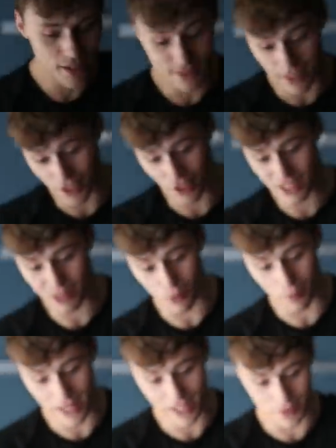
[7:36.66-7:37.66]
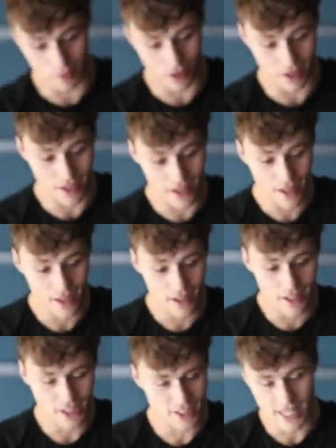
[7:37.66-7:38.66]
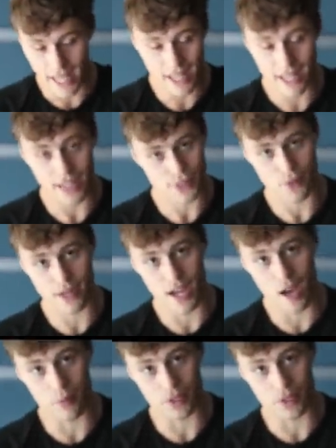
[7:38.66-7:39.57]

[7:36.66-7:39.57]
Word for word: It's an adjustable bench, but just take a guess right now how